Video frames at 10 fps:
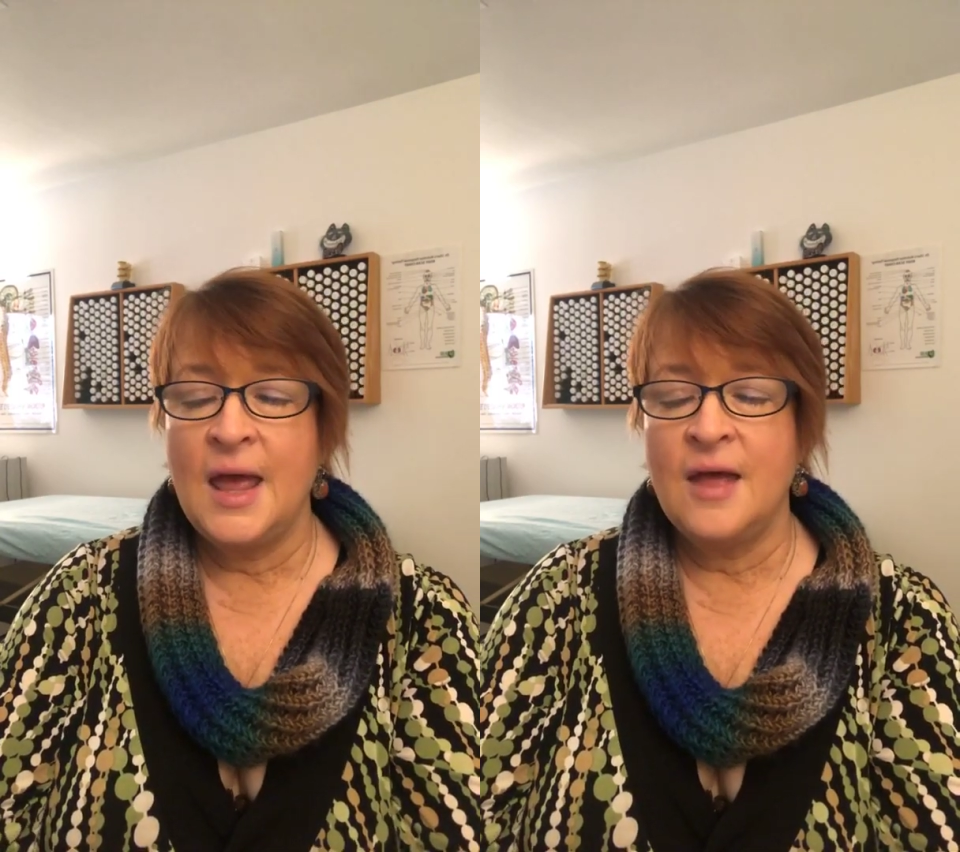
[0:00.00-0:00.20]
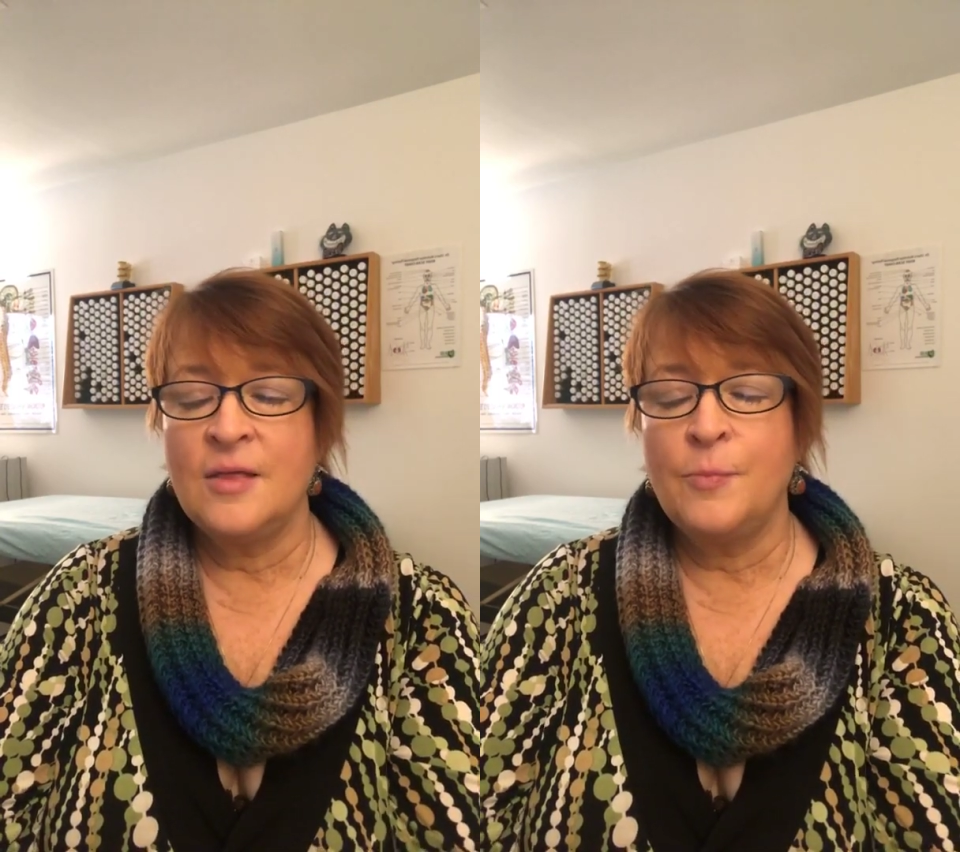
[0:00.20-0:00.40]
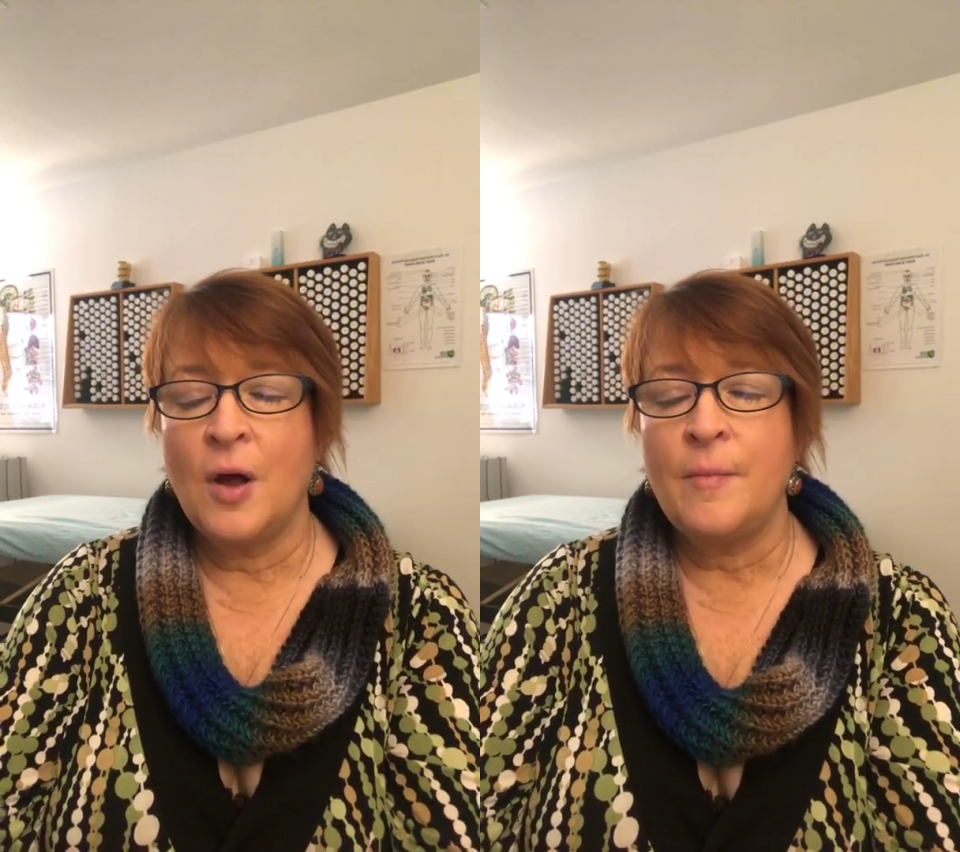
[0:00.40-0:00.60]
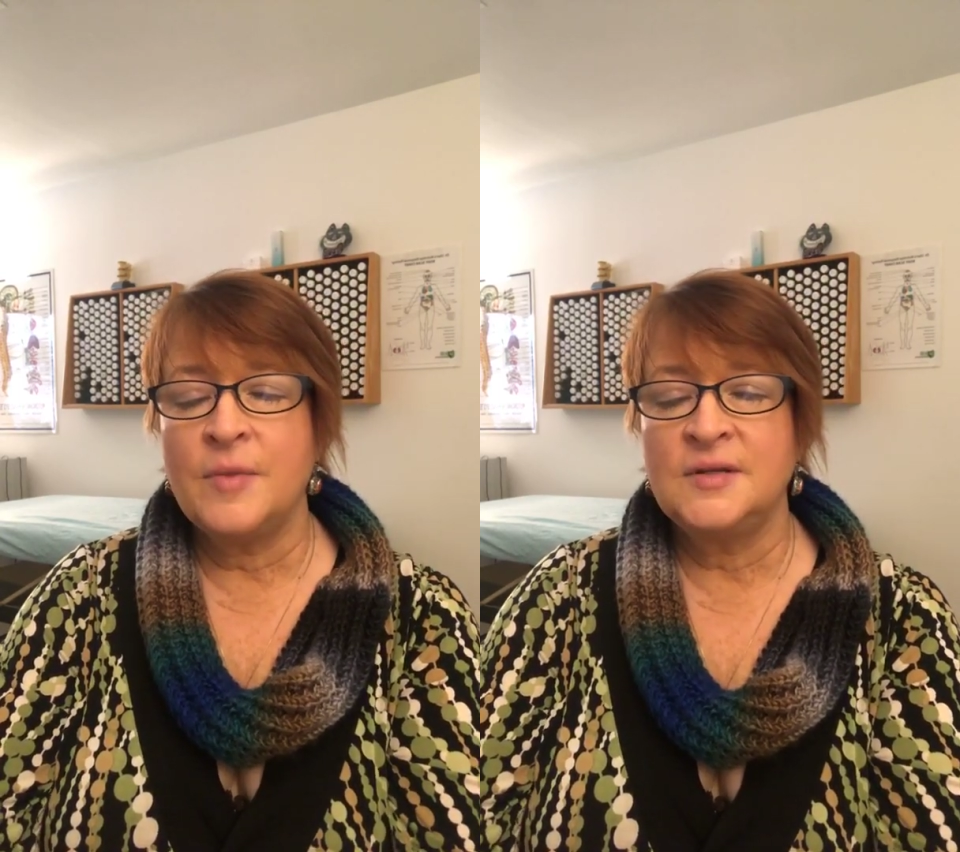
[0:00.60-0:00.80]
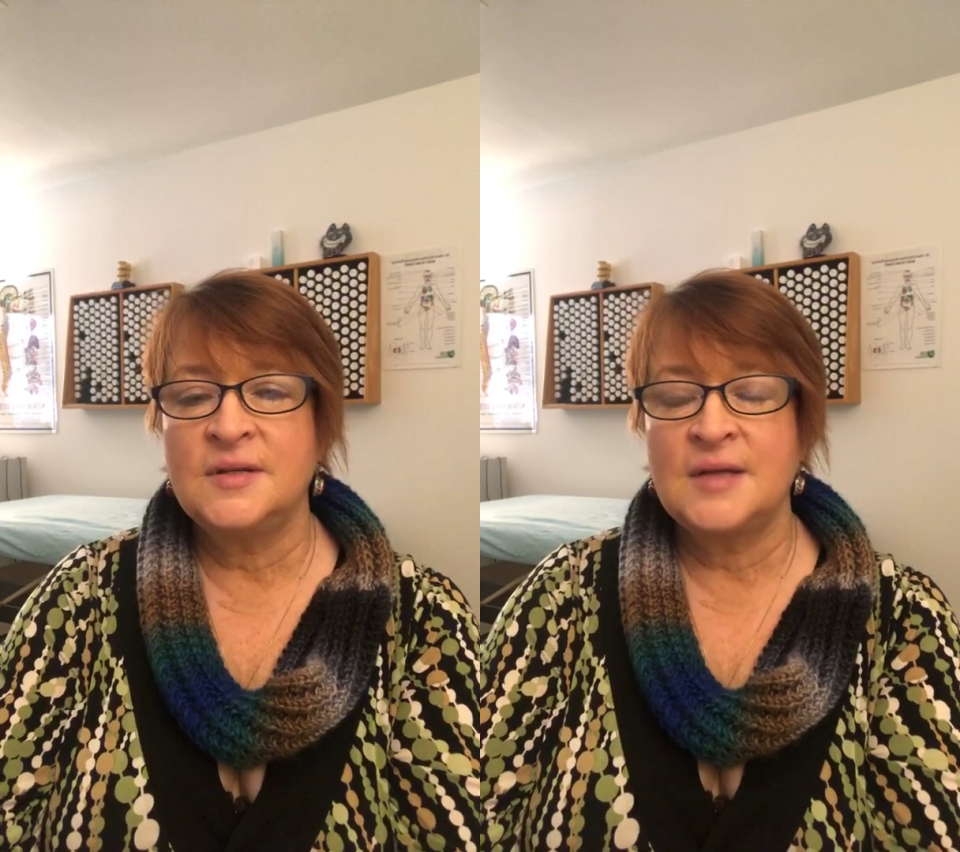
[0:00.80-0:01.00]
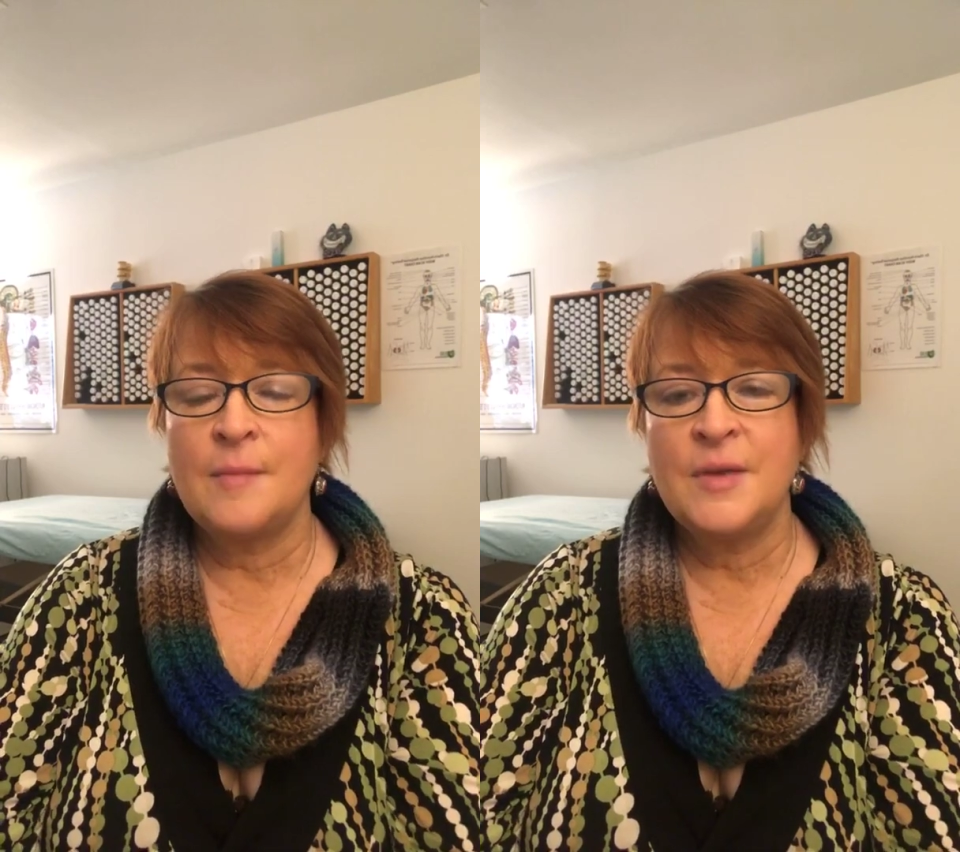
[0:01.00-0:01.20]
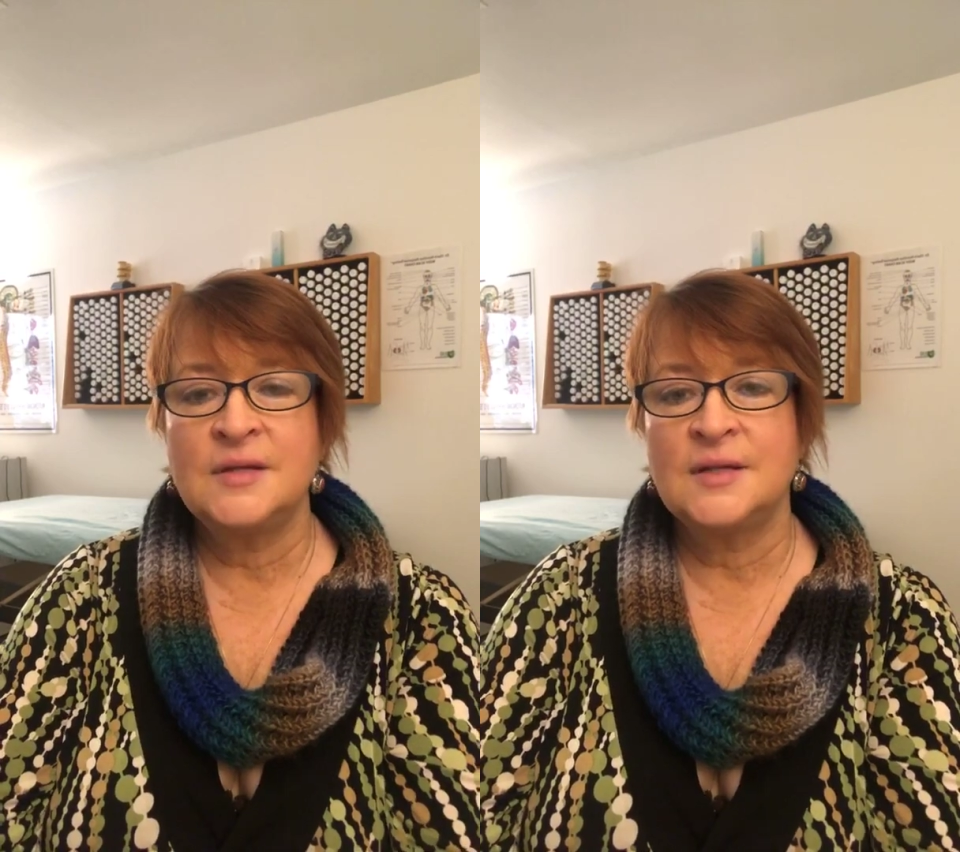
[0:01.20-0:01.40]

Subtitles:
And the problem is that makes